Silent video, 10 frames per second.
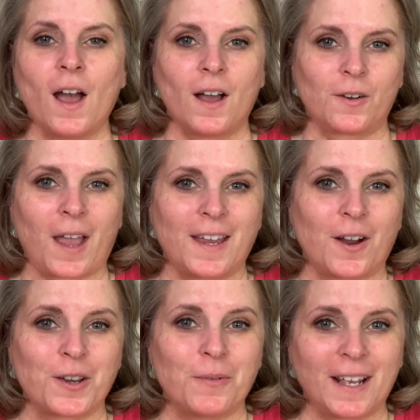Okay,
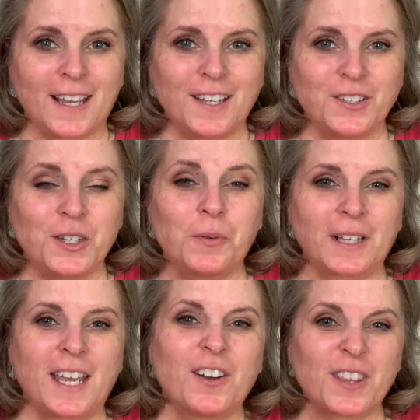are you ready? Do you want
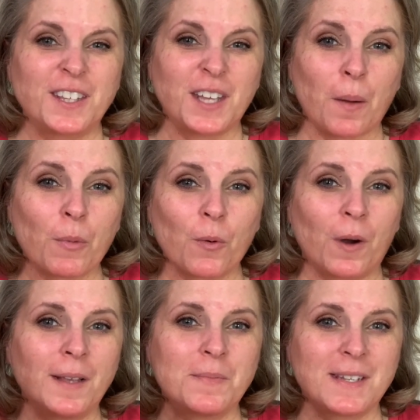to hear the
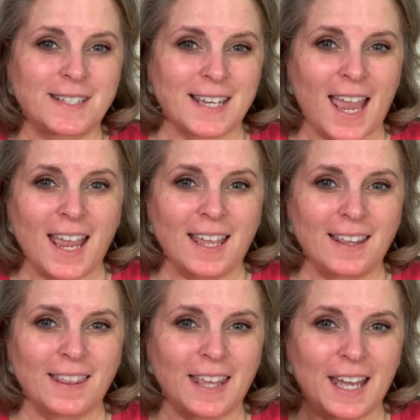#1 mistake
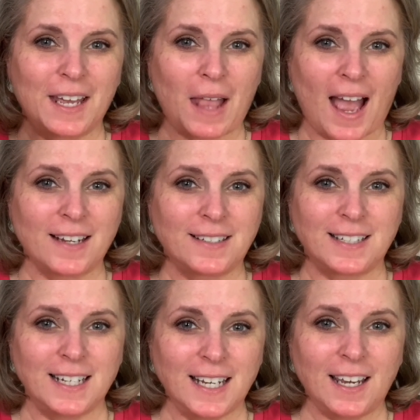that I
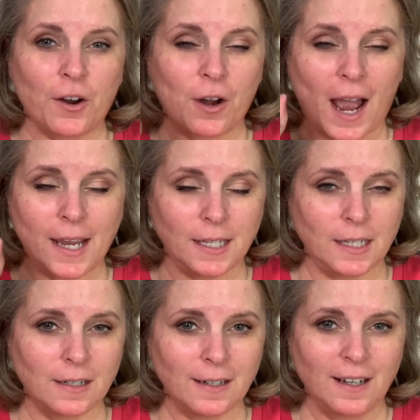see or I
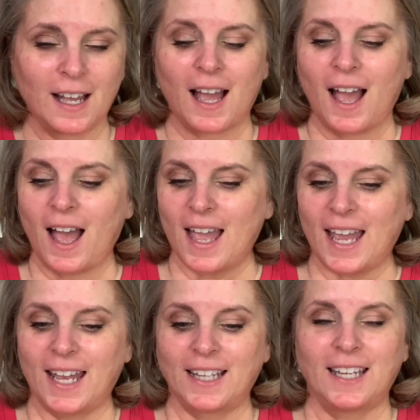hear?
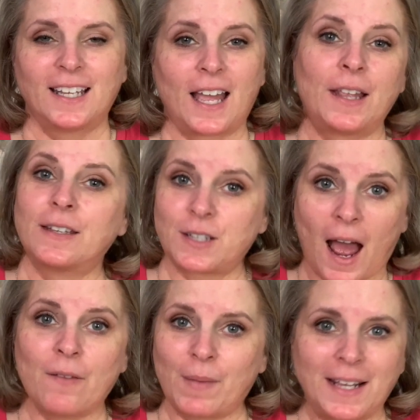
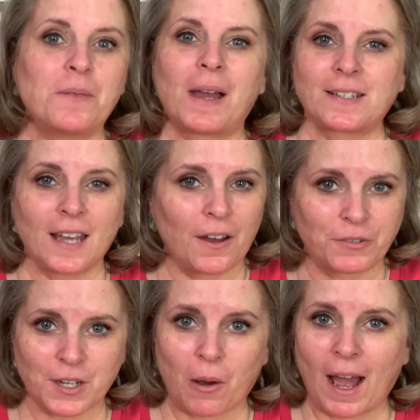I've made it myself,
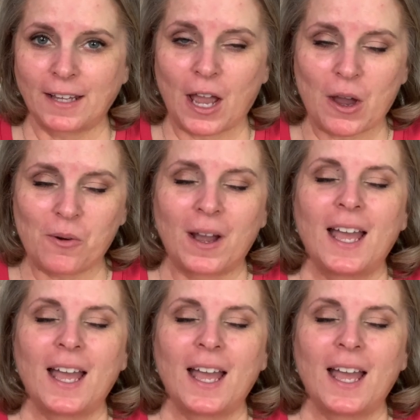so I know